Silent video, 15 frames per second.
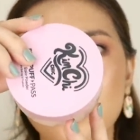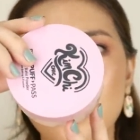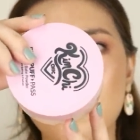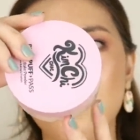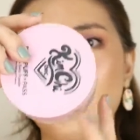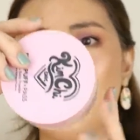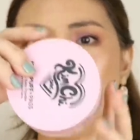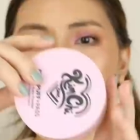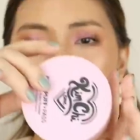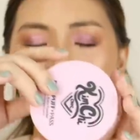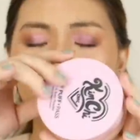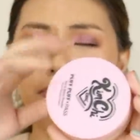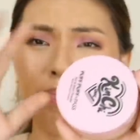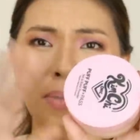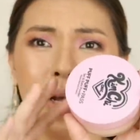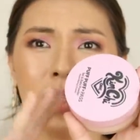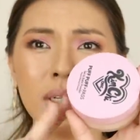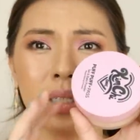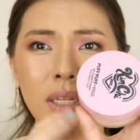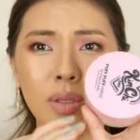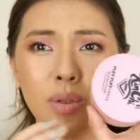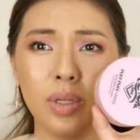ng
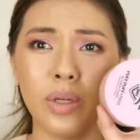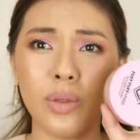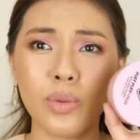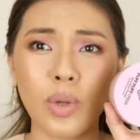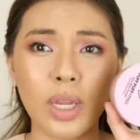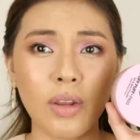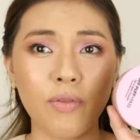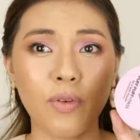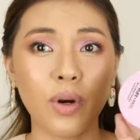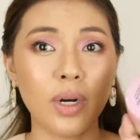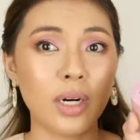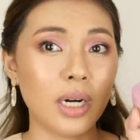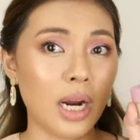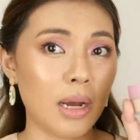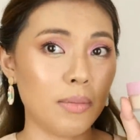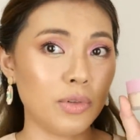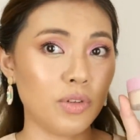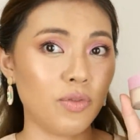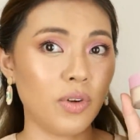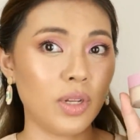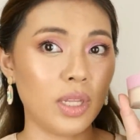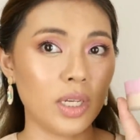product na to, no? 24
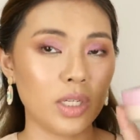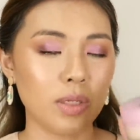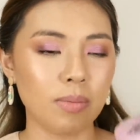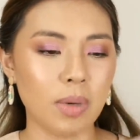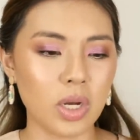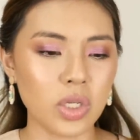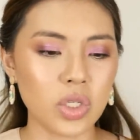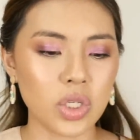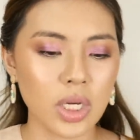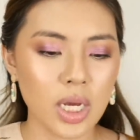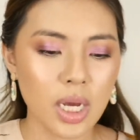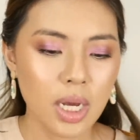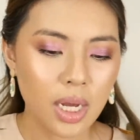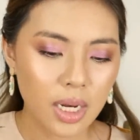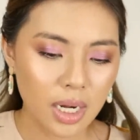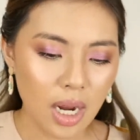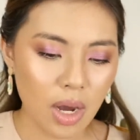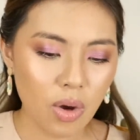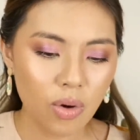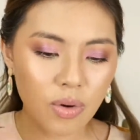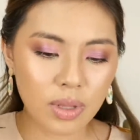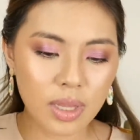grams for this much.
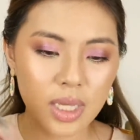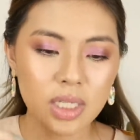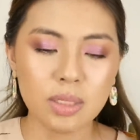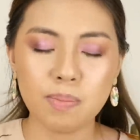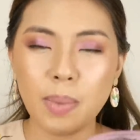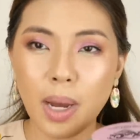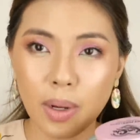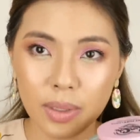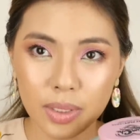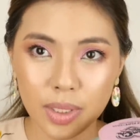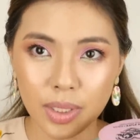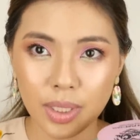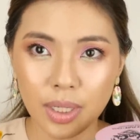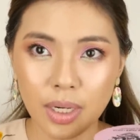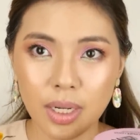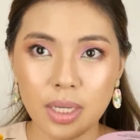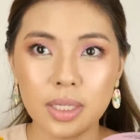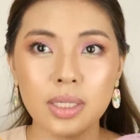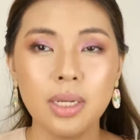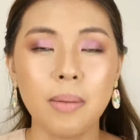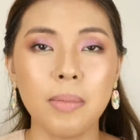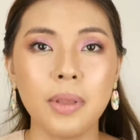Now, this powder is
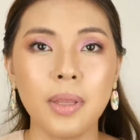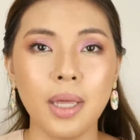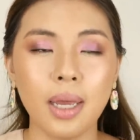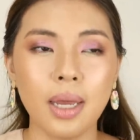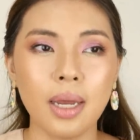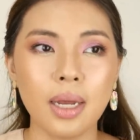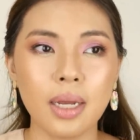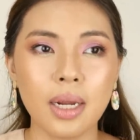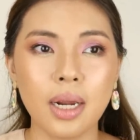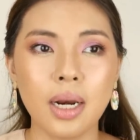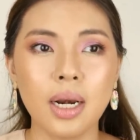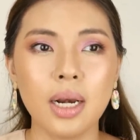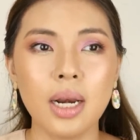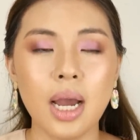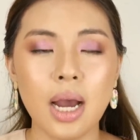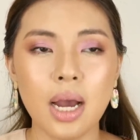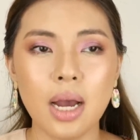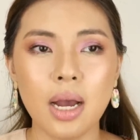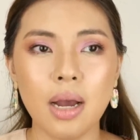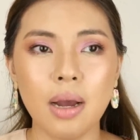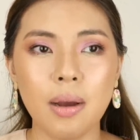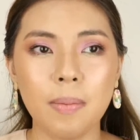something
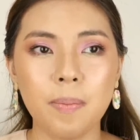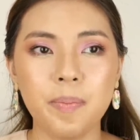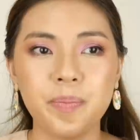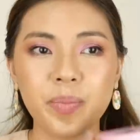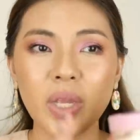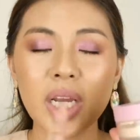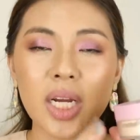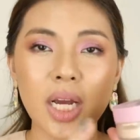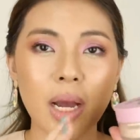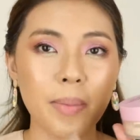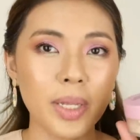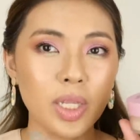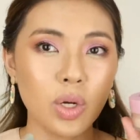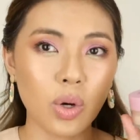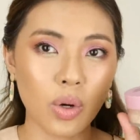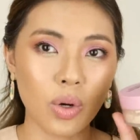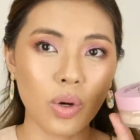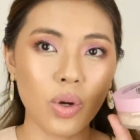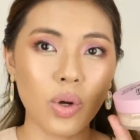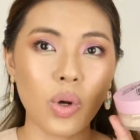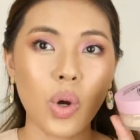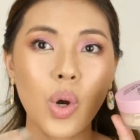na ginagamit
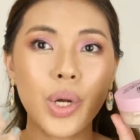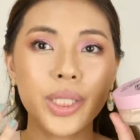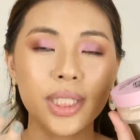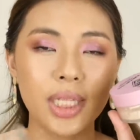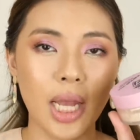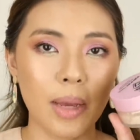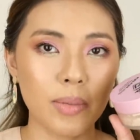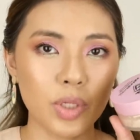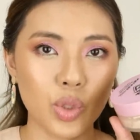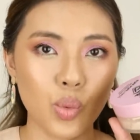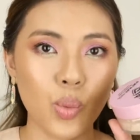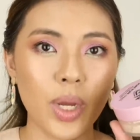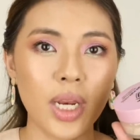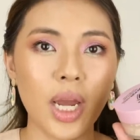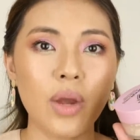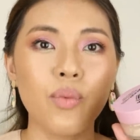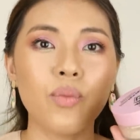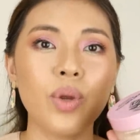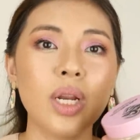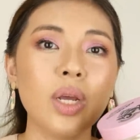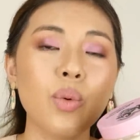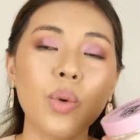ko on times when I
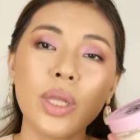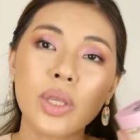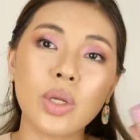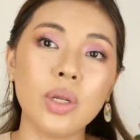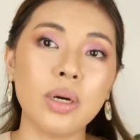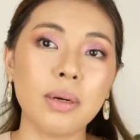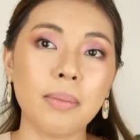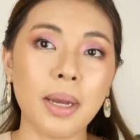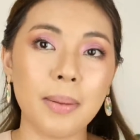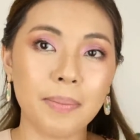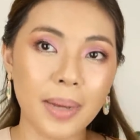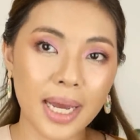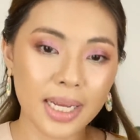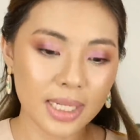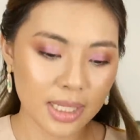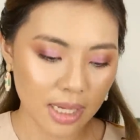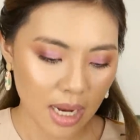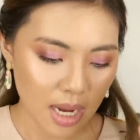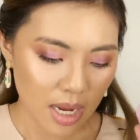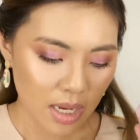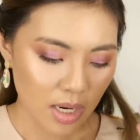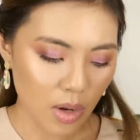really want to look my best.
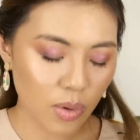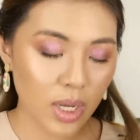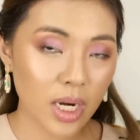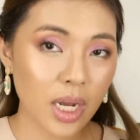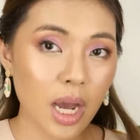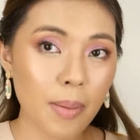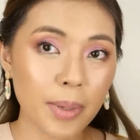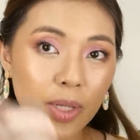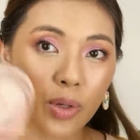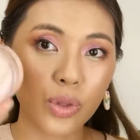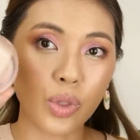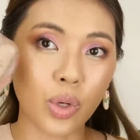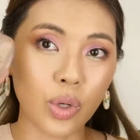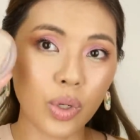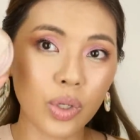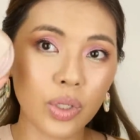Now, ginagamit ko to,